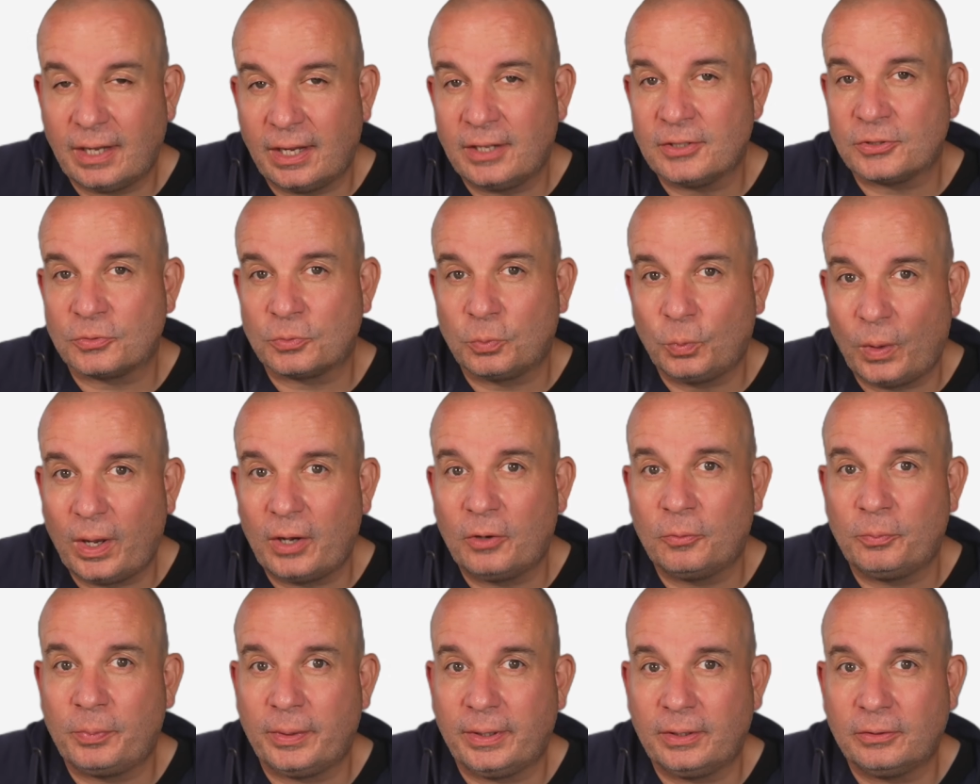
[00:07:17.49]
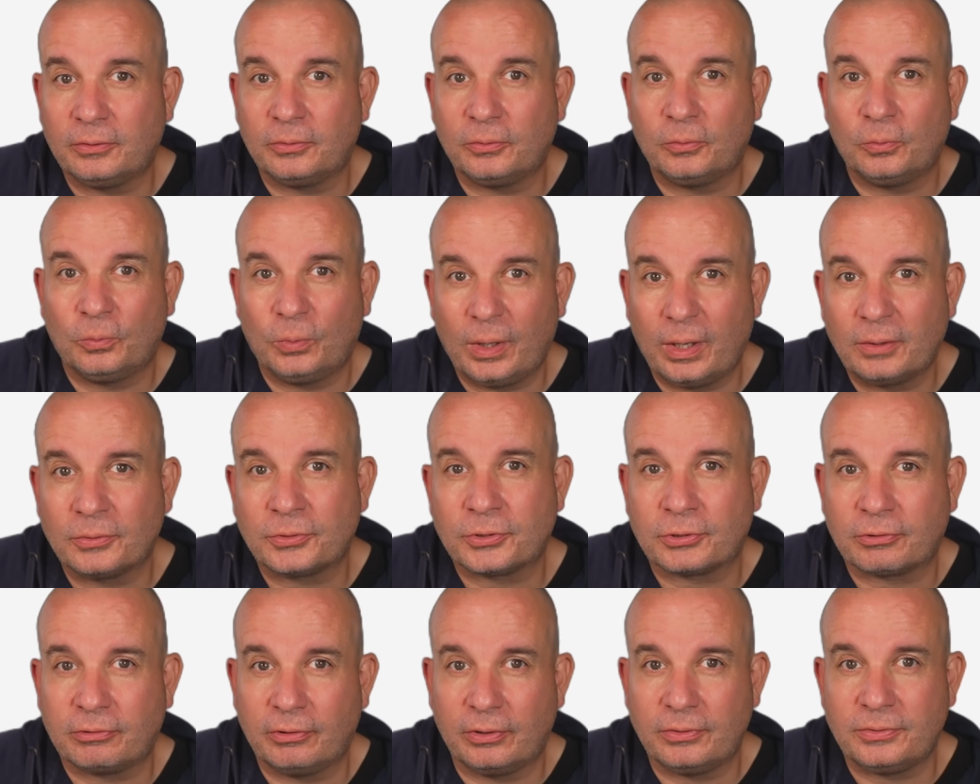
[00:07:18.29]
It's well built, well
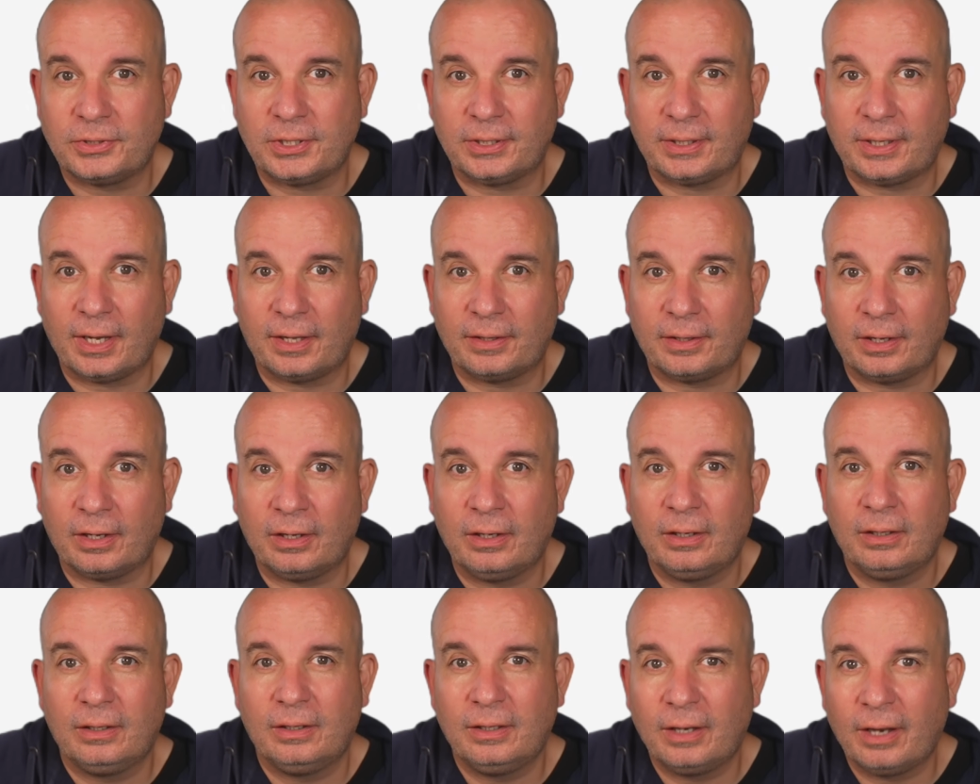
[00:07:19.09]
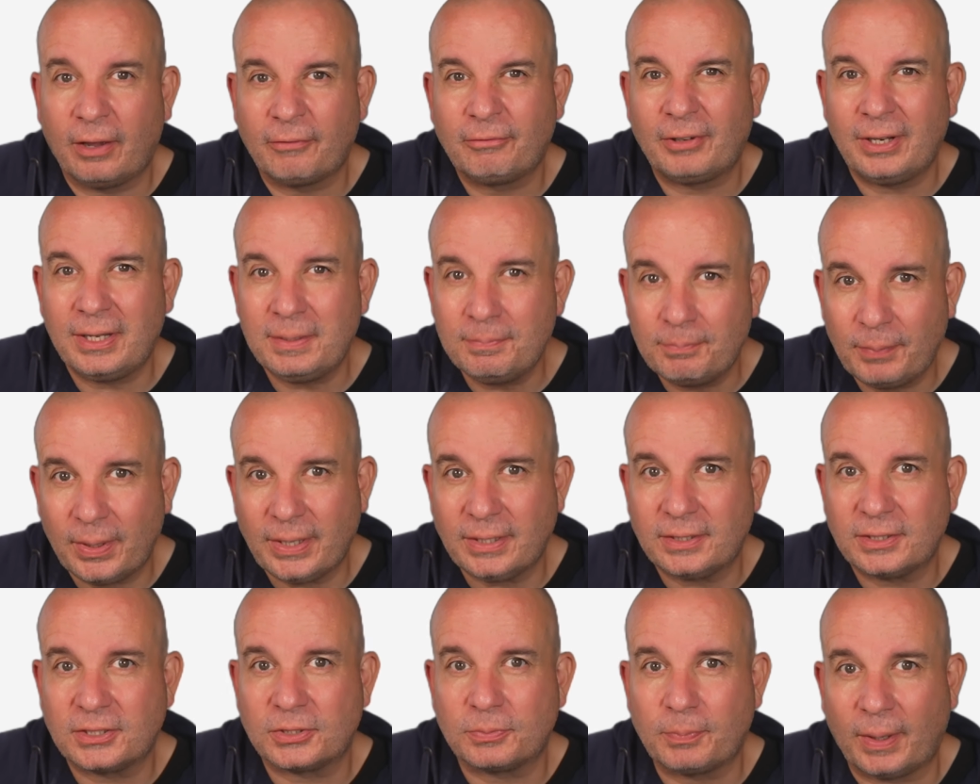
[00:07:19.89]
screwed together, lovely,
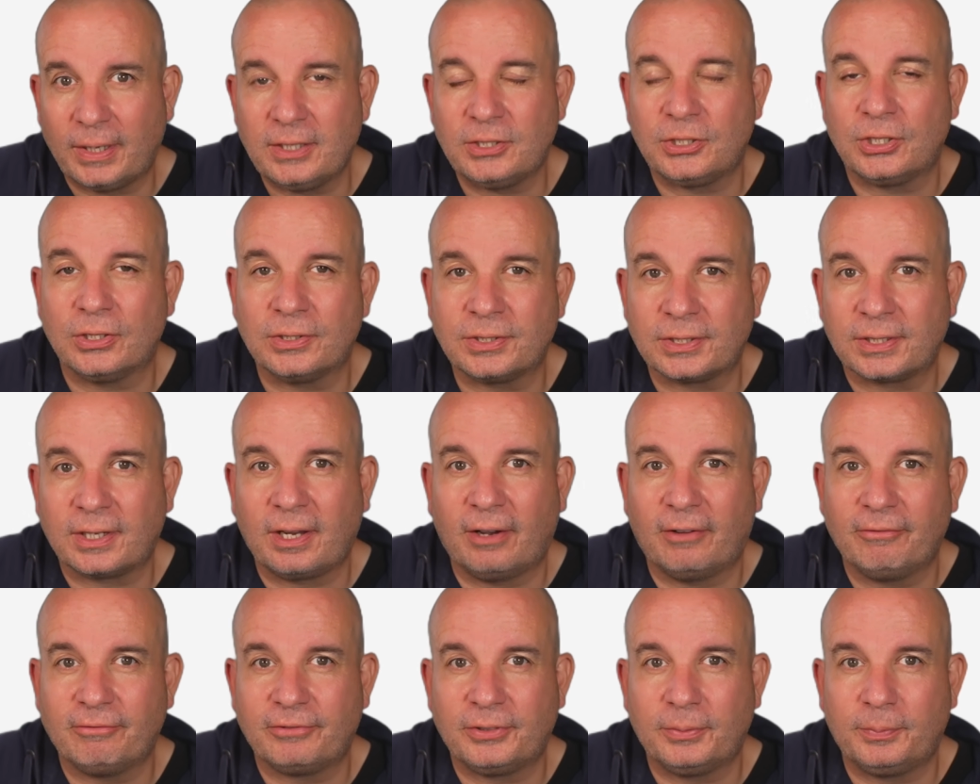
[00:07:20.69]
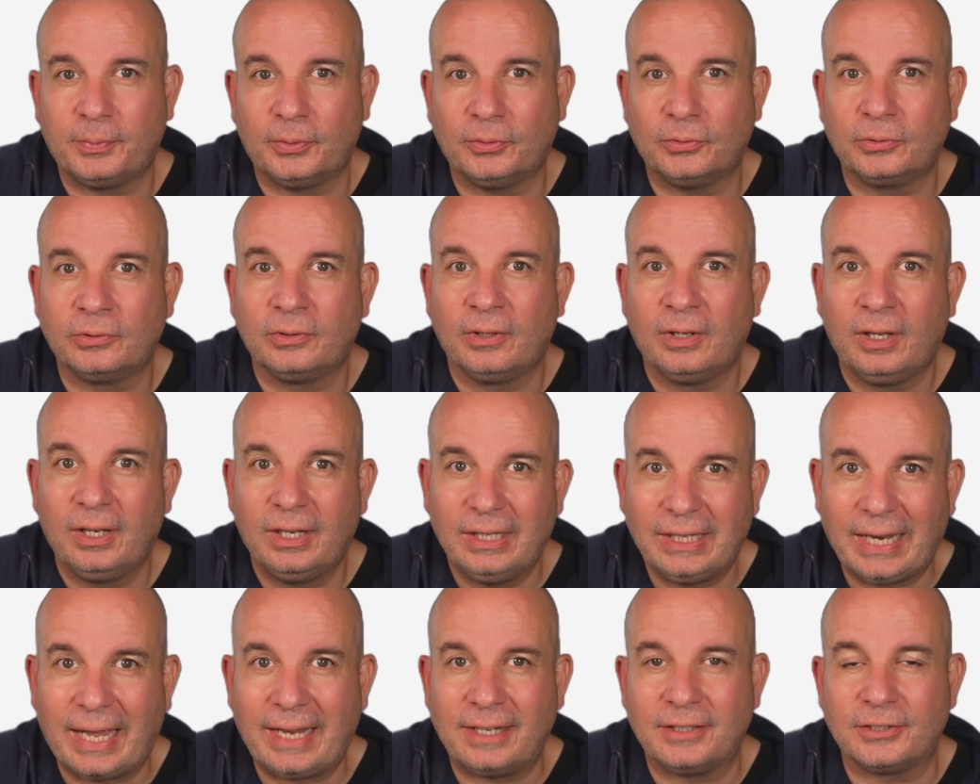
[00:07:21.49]
big, spacious, comfortable
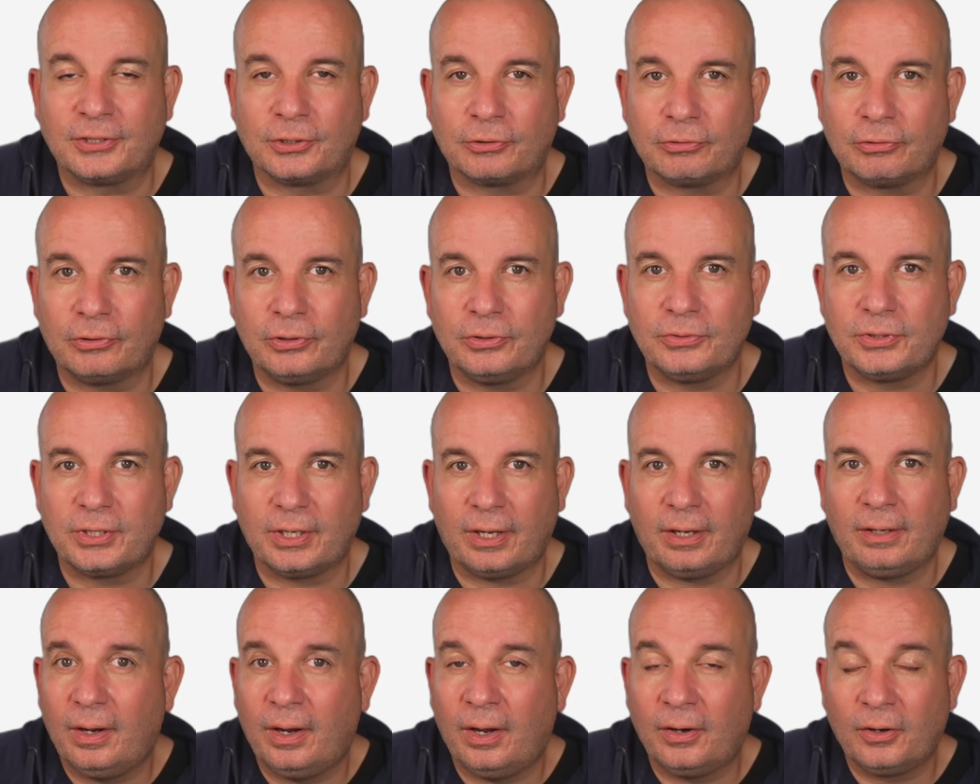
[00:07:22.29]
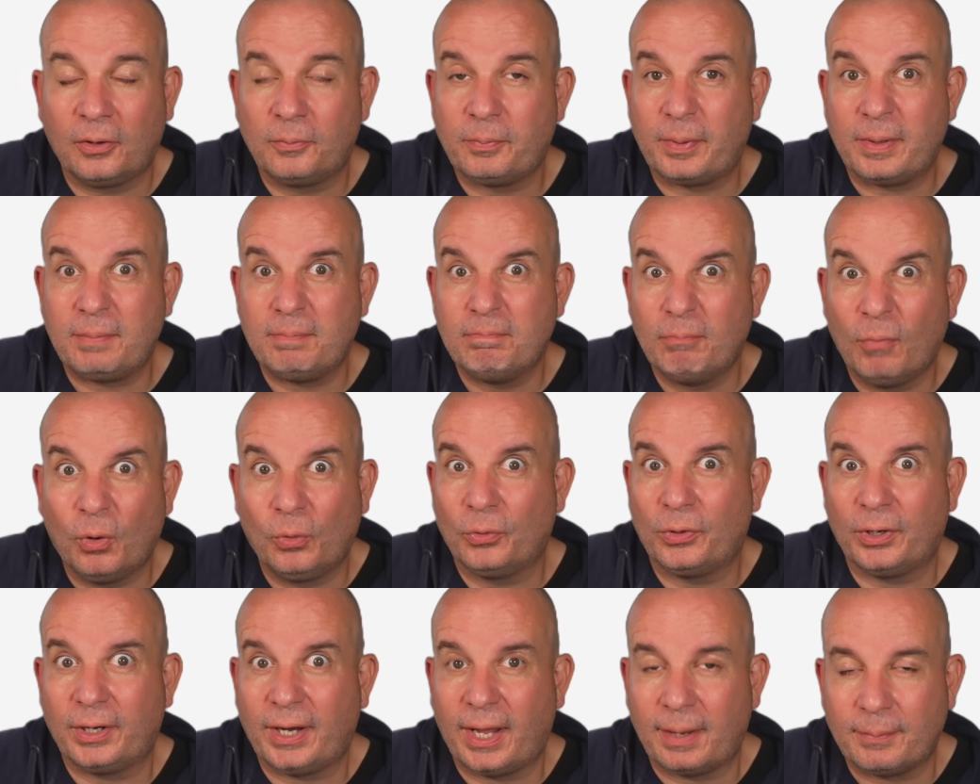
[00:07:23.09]
Land Cruiser, and I'd be
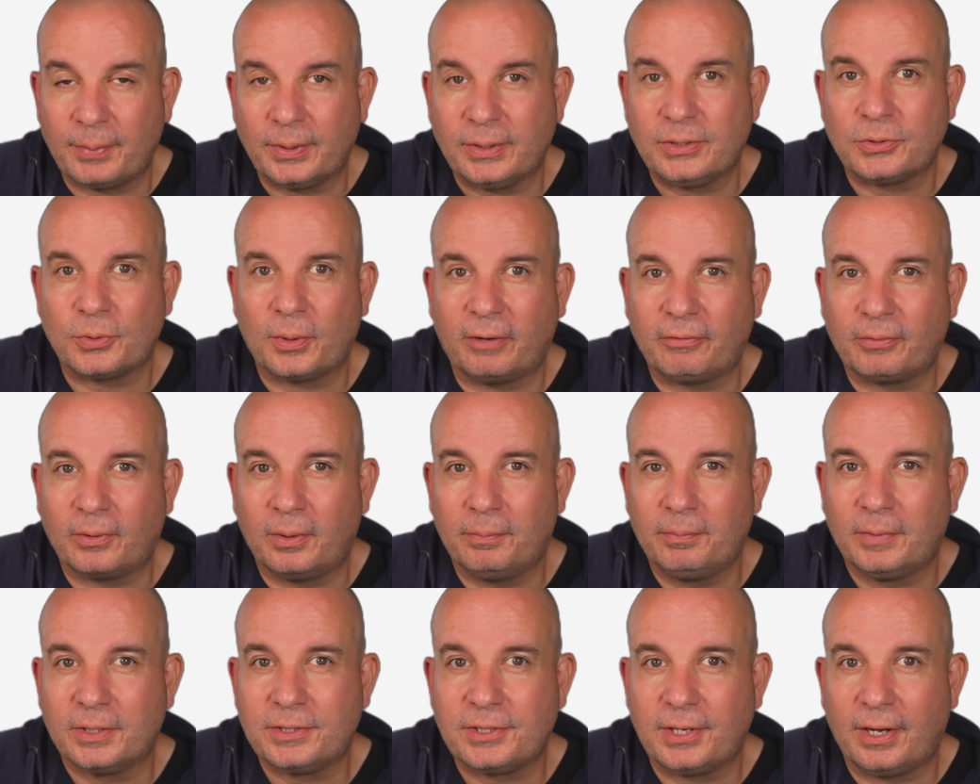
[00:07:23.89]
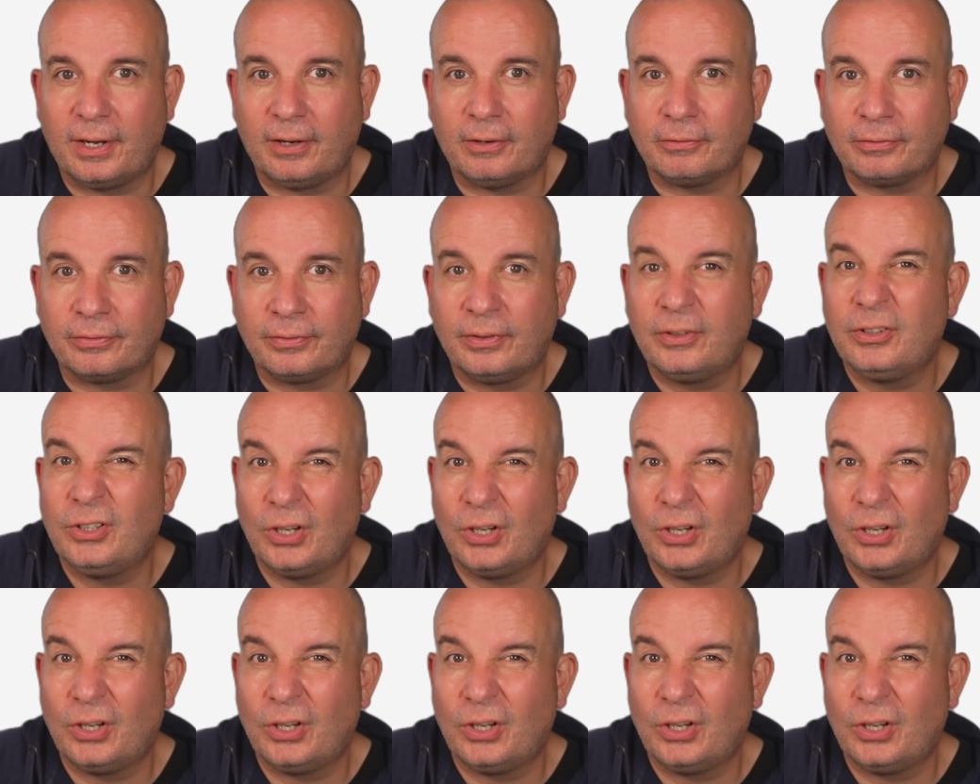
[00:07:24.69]
more than happy to have one myself.